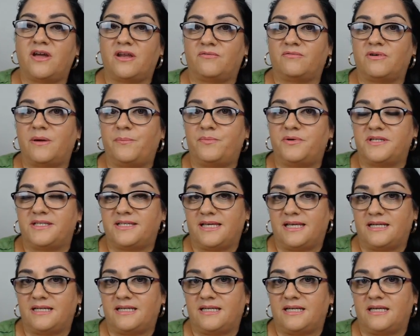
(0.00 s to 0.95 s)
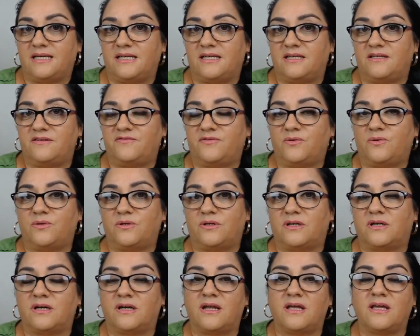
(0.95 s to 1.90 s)
representative
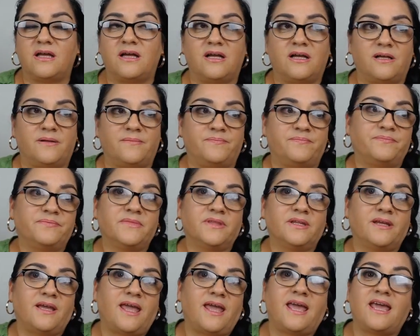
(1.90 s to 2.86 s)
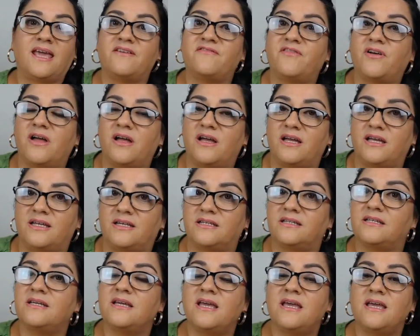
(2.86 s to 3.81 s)
or Avon,
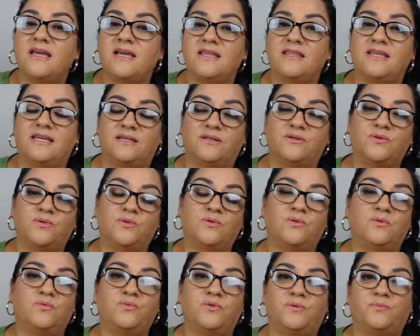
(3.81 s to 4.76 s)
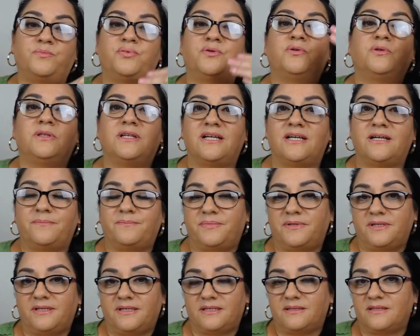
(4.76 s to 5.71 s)
then Google will pull up
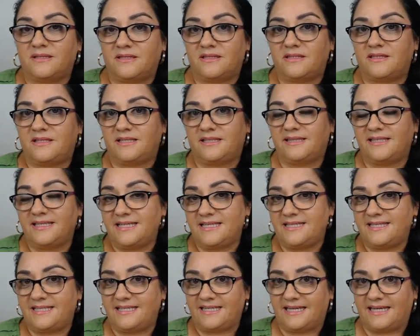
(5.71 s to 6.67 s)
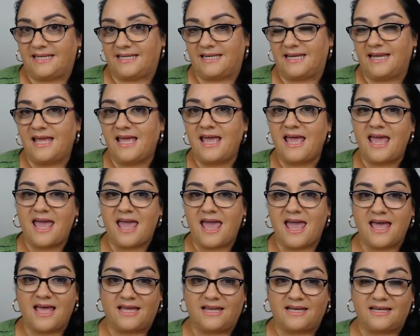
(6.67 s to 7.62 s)
the listing,
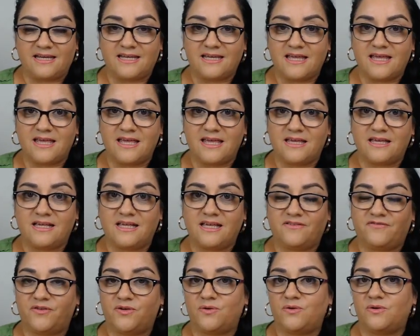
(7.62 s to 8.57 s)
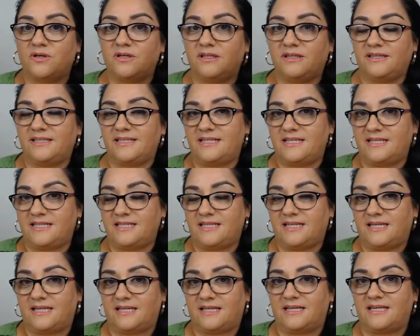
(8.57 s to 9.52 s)
and if your
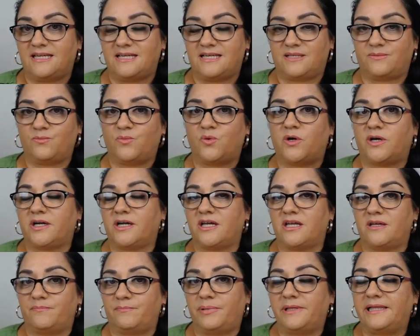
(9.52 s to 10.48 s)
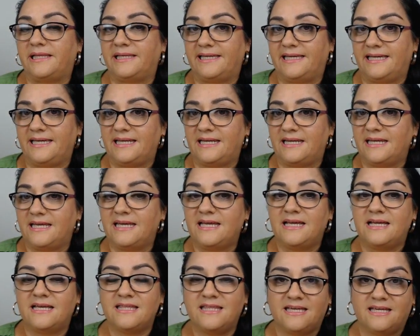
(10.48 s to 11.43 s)
listing is more complete,
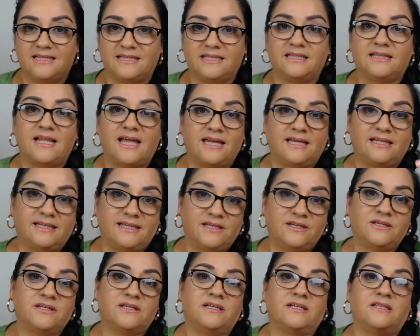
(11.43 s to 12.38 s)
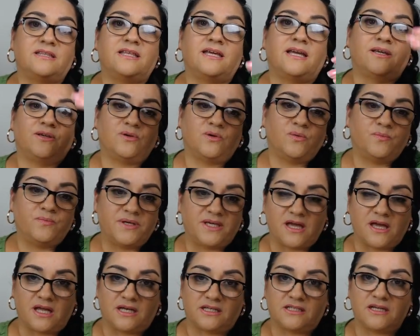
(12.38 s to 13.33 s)
then the likelihood that you'll be
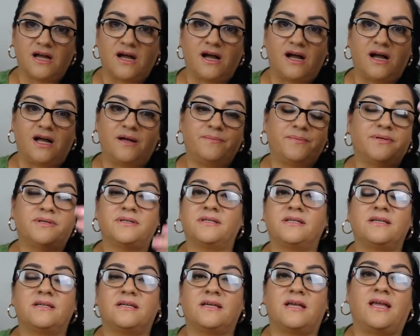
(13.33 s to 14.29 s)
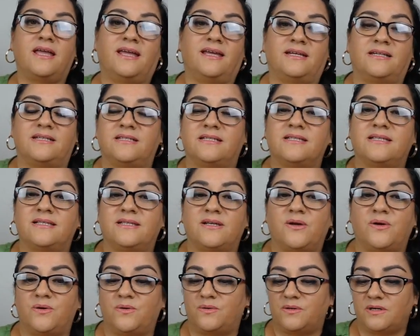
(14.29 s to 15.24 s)
on top. And
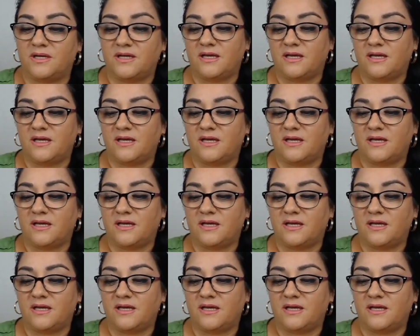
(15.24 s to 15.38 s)
so